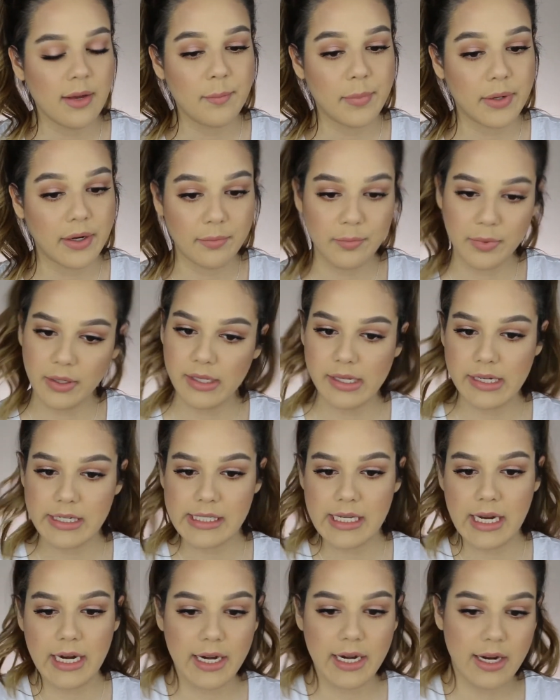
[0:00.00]
But I'm really
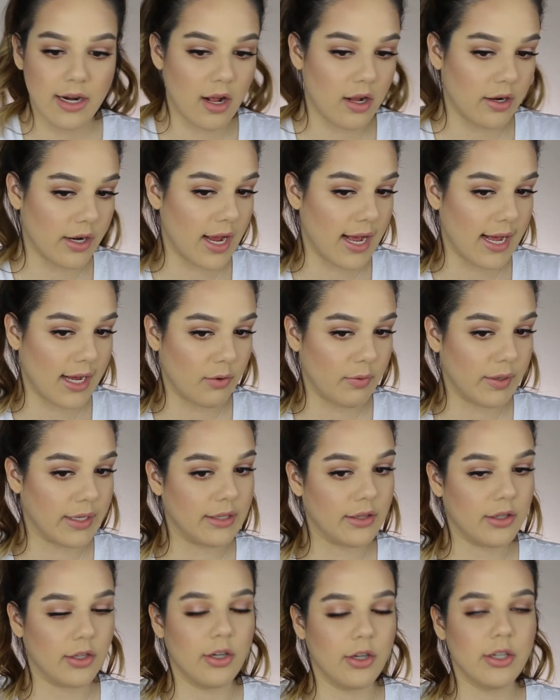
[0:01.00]
excited on how
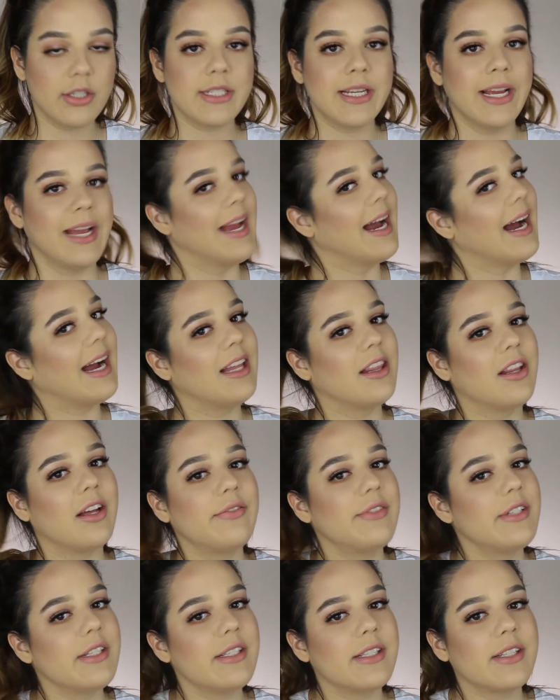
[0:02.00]
it looks. I
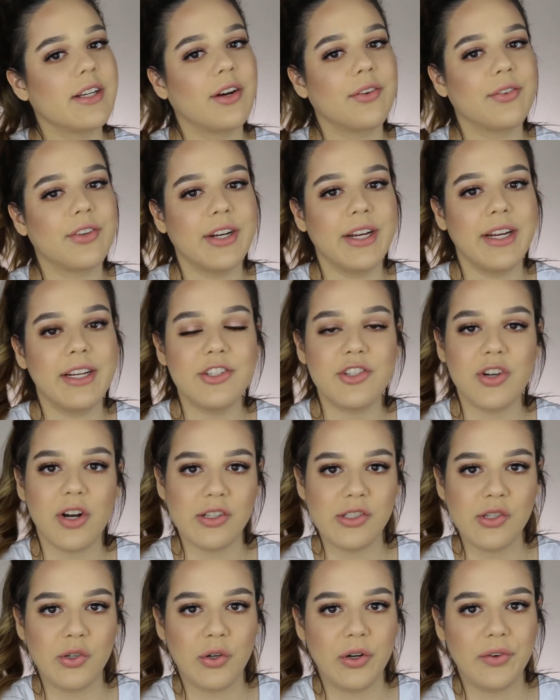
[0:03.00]
love discovering
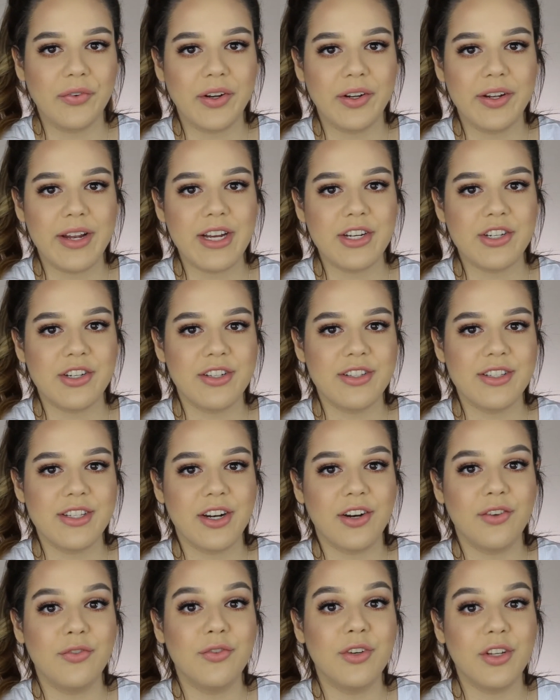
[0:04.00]
drugstore foundations that
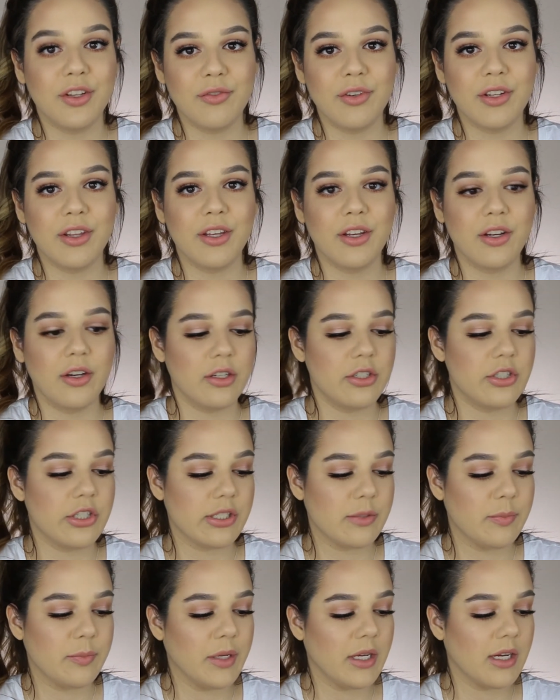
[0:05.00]
are really good,
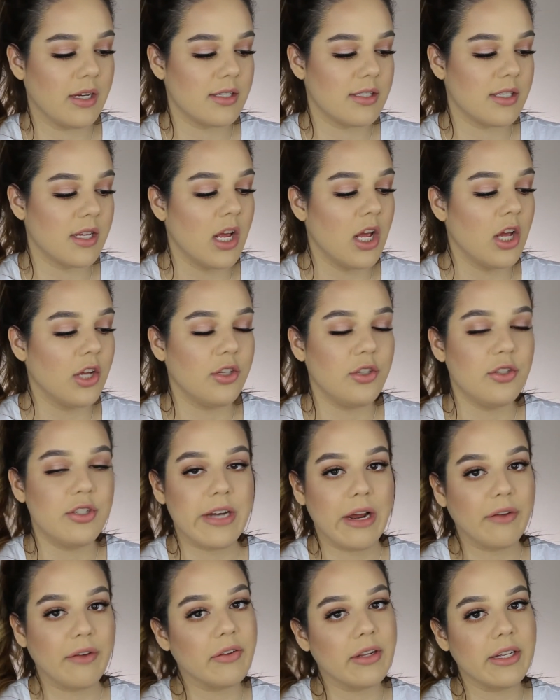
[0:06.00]
just because you
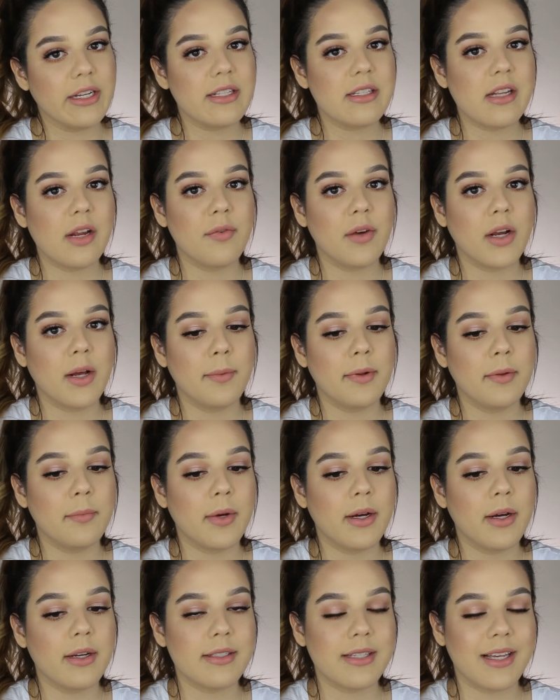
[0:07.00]
definitely save a couple of
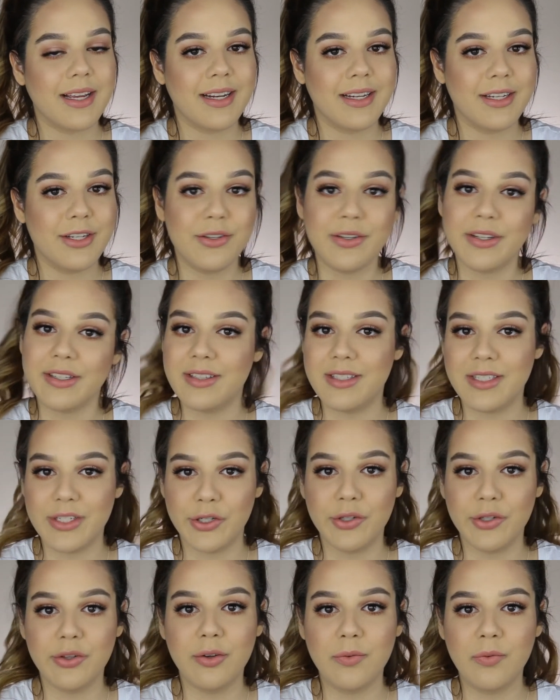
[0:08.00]
bucks and you can
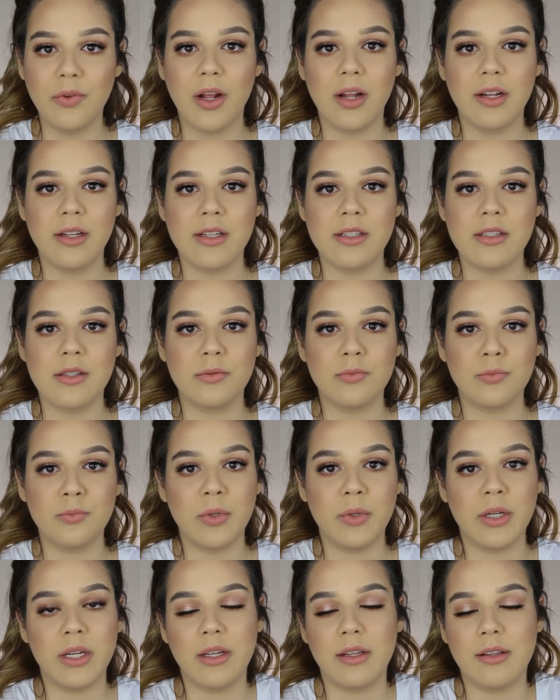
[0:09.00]
still look flawless
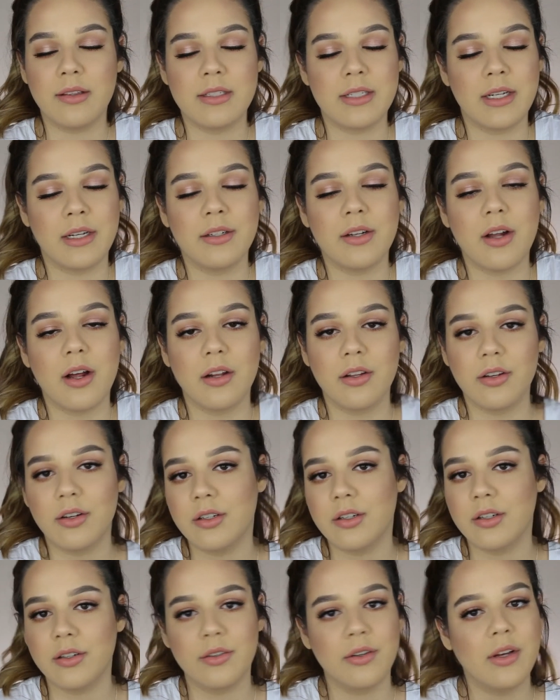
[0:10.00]
with
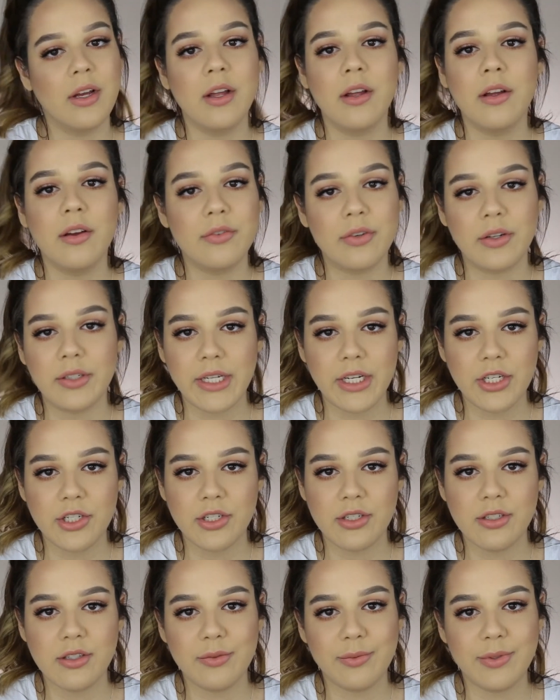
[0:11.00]
$10
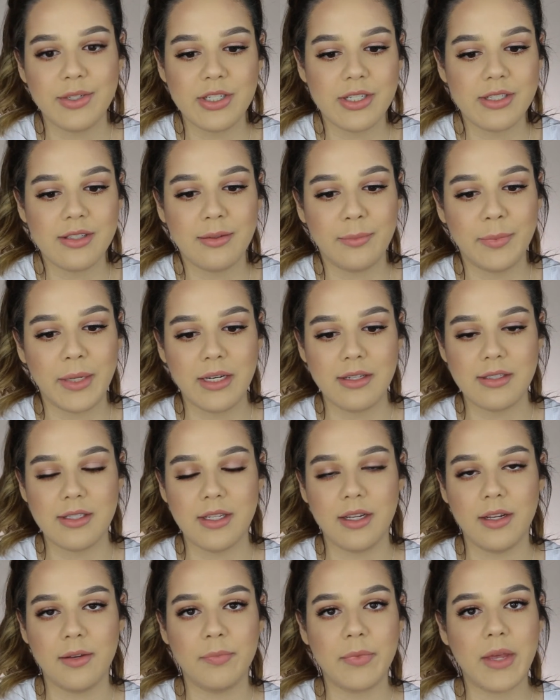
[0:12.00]
foundations, which is
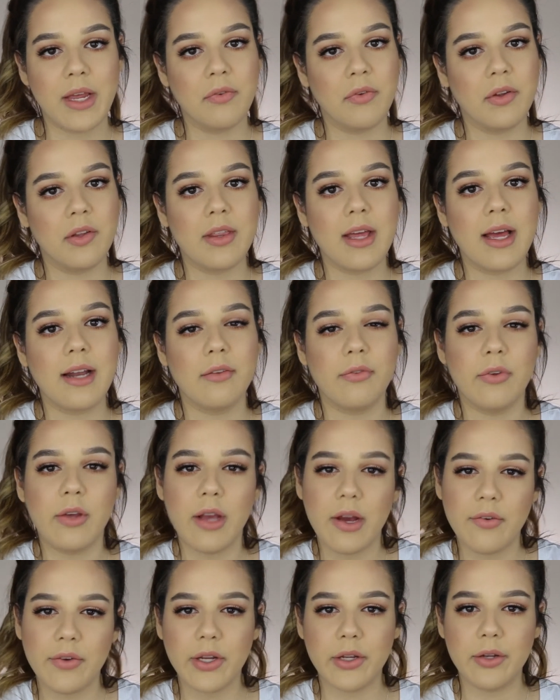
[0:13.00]
amazing. I feel that if you
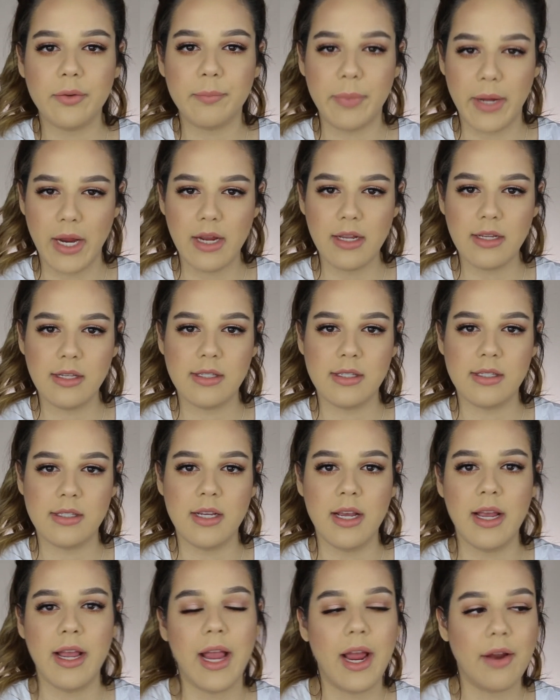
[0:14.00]
have a good base,
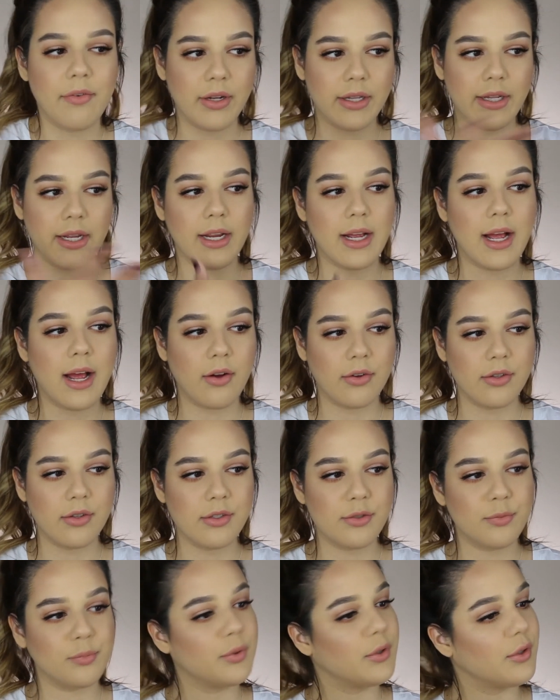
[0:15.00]
everything
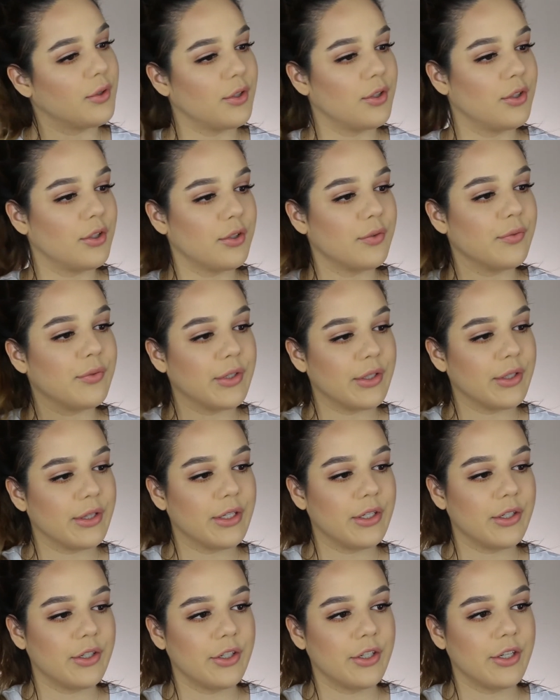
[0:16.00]
else would look really
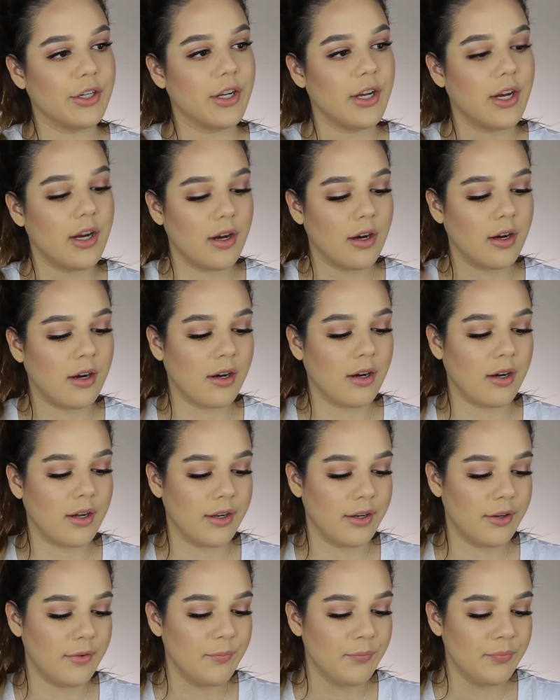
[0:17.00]
good
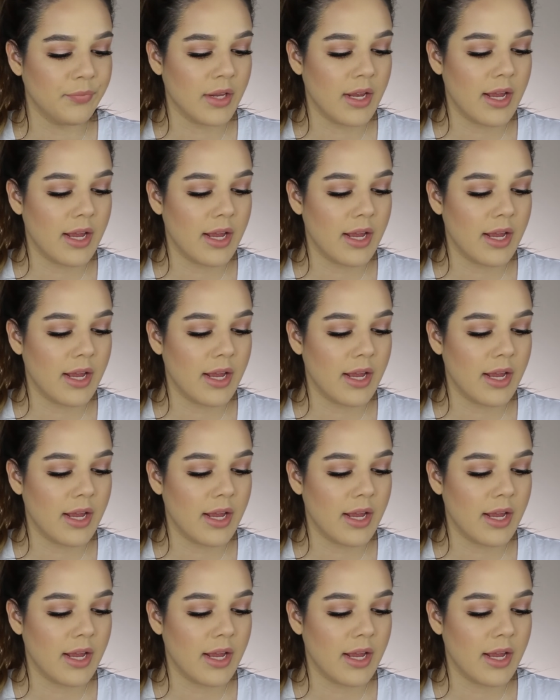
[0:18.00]
on.